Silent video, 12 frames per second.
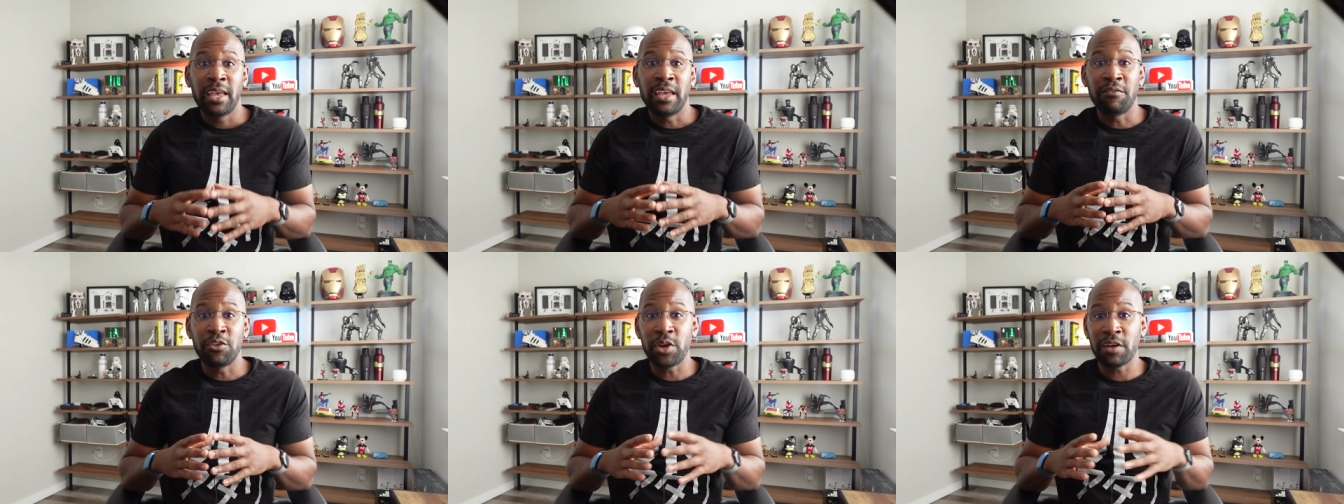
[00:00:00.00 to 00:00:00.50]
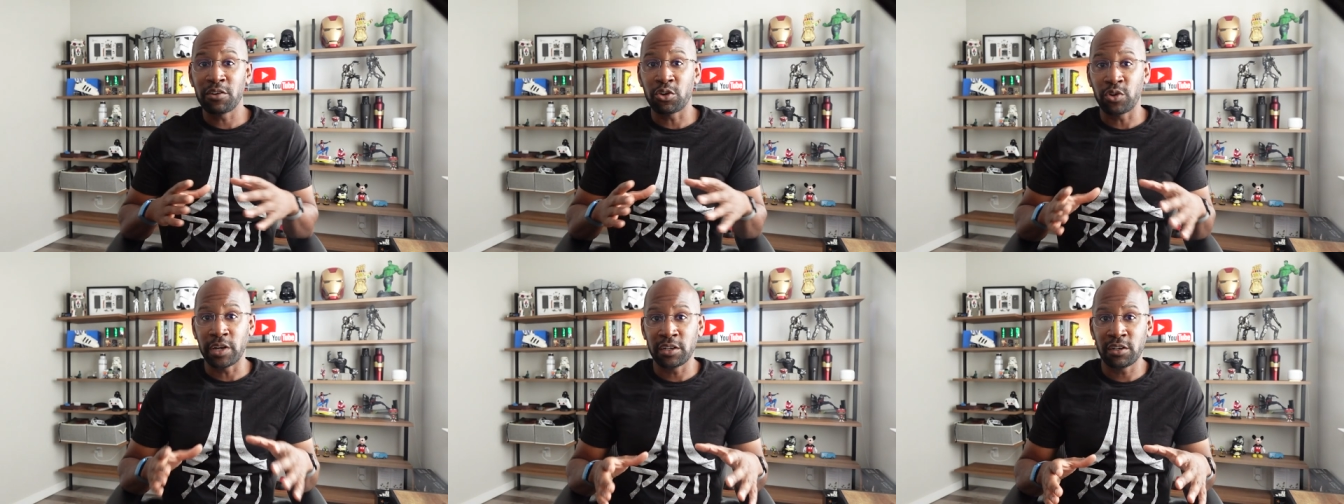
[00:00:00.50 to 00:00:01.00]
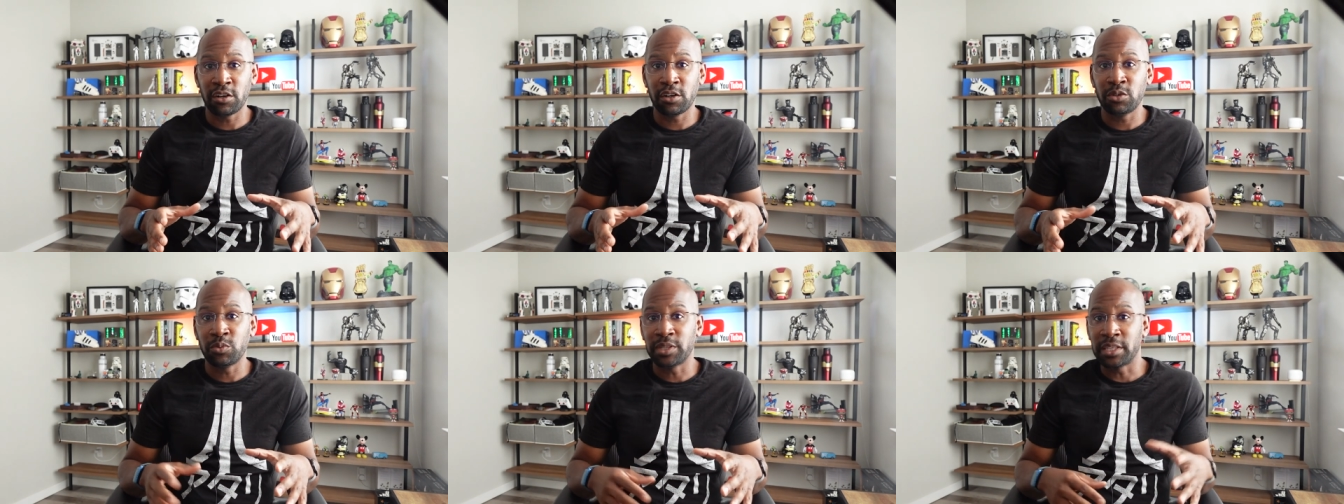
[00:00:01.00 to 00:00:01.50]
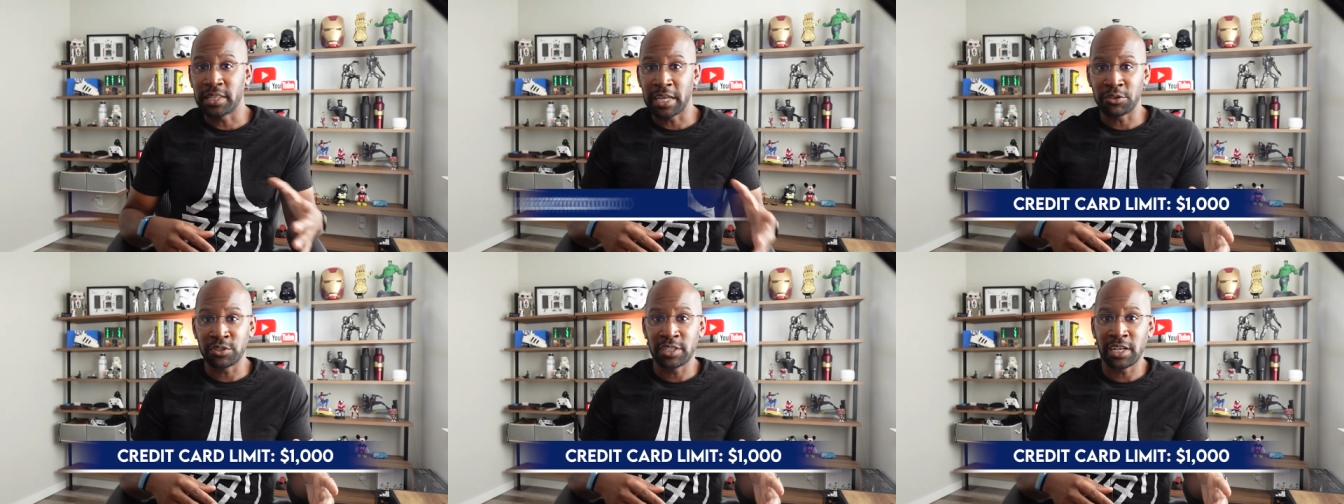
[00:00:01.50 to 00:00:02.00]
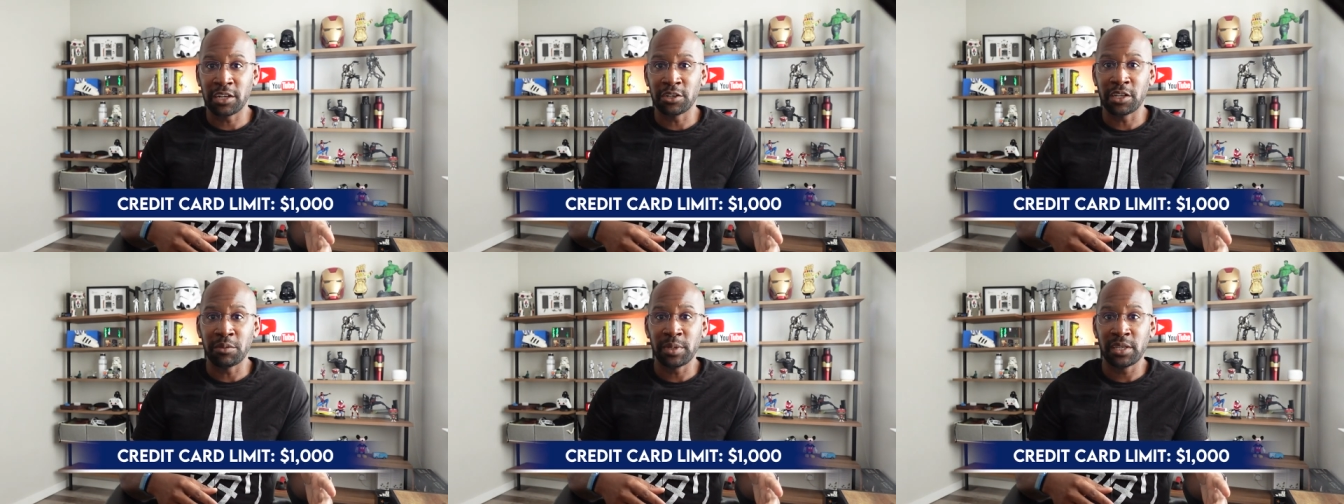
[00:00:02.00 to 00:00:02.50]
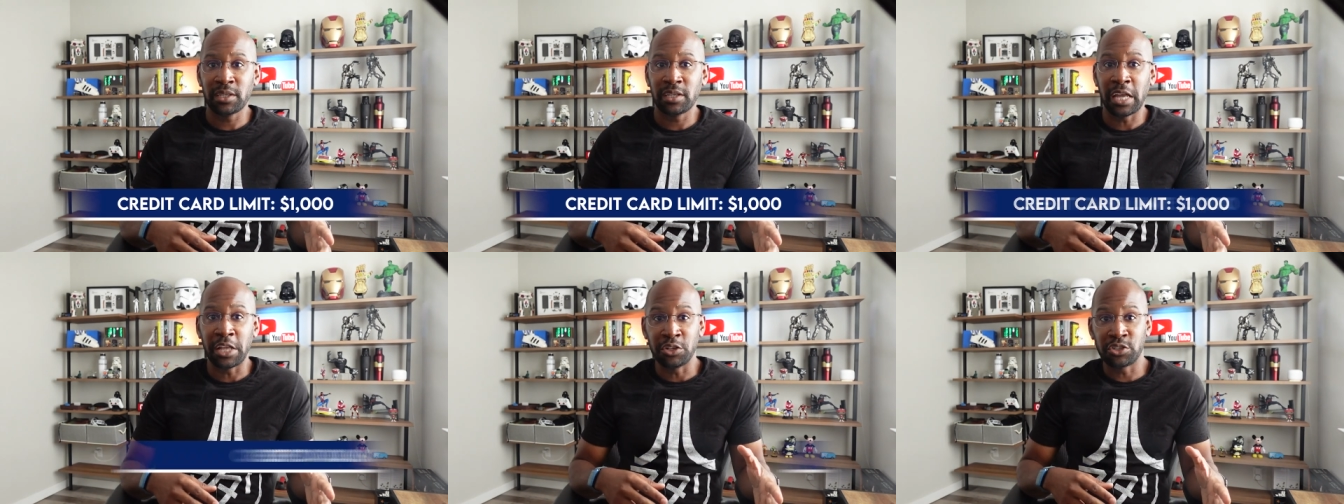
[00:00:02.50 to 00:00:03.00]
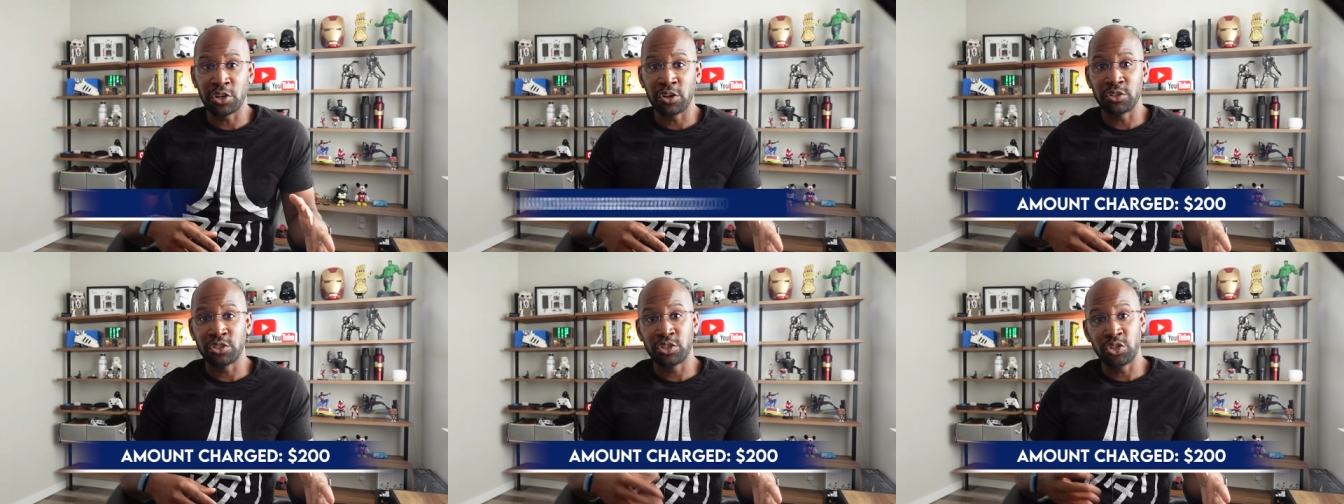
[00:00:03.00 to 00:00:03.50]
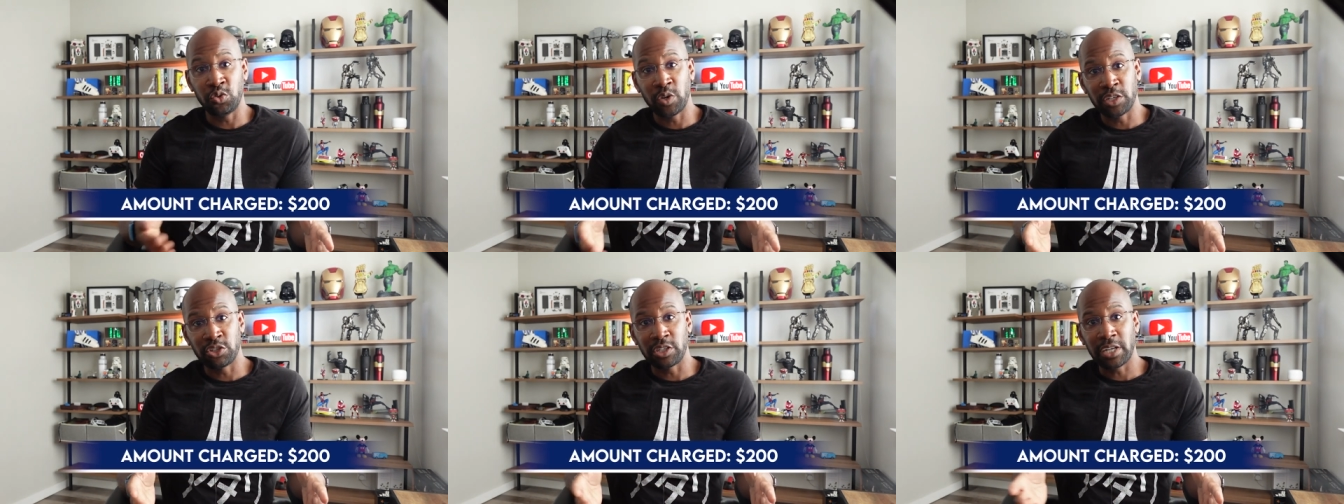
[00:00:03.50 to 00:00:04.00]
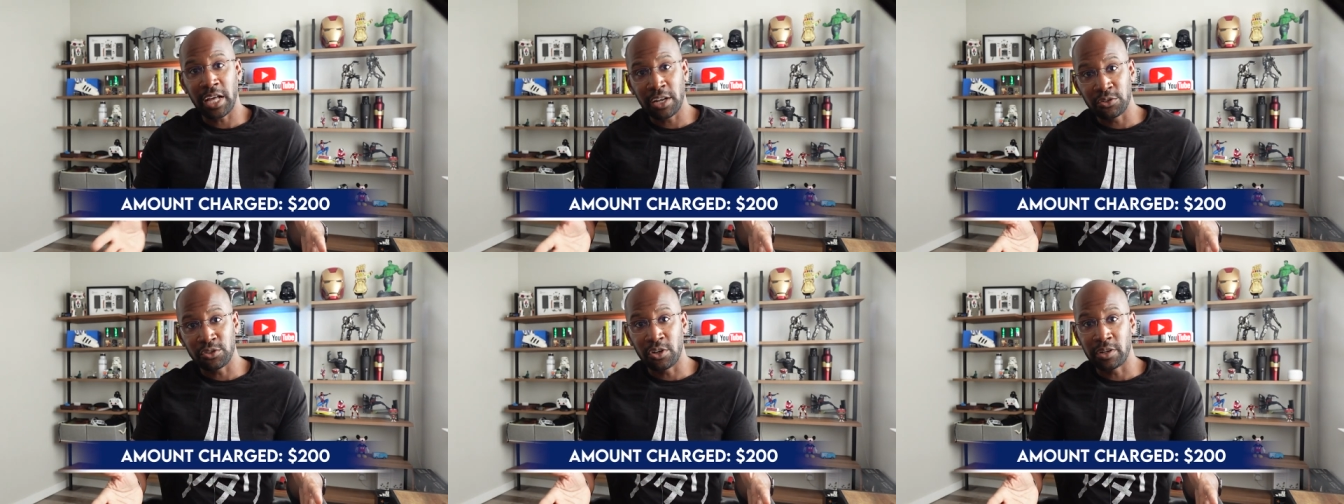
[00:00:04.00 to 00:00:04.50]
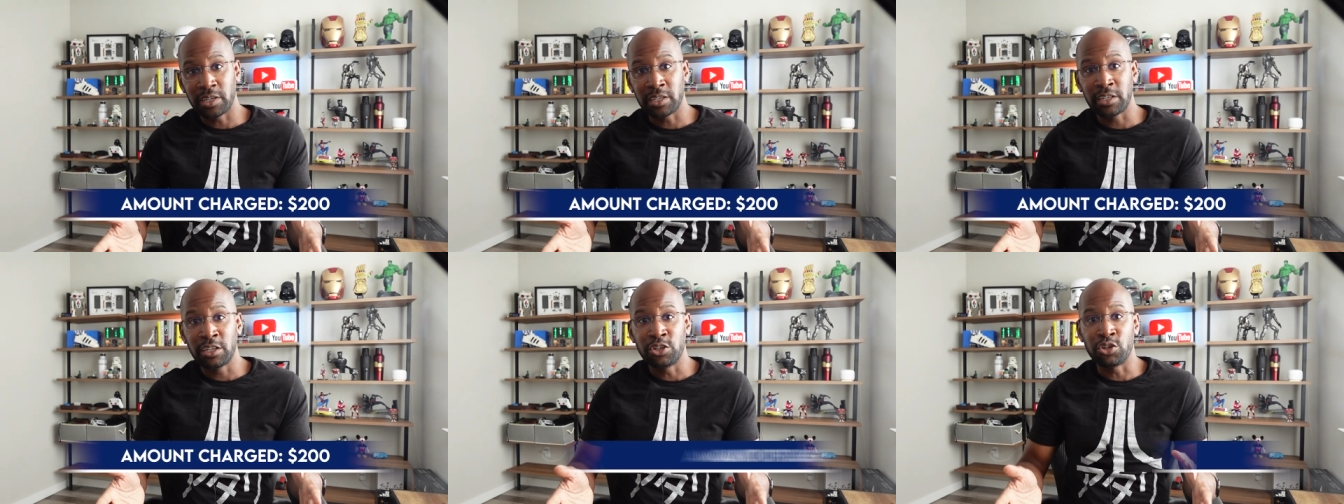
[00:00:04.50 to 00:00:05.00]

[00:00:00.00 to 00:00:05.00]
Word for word: If you have a credit card with a $1,000 limit and you charge $200 on it,